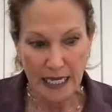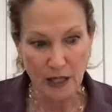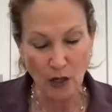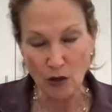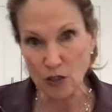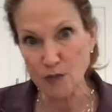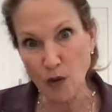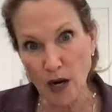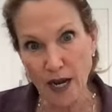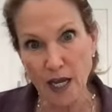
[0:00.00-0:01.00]
either
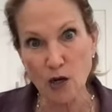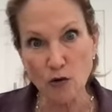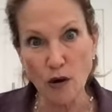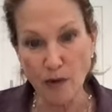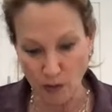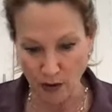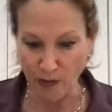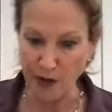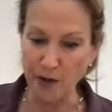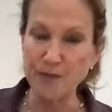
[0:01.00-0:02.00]
spray or rub it with
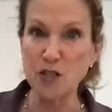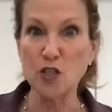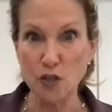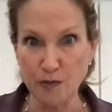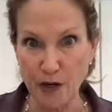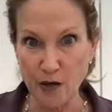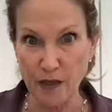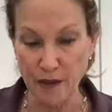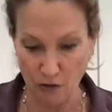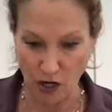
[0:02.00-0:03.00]
butter, since there's butter
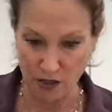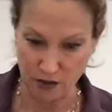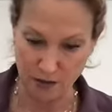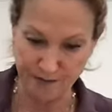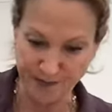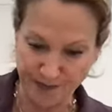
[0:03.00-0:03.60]
in the crust.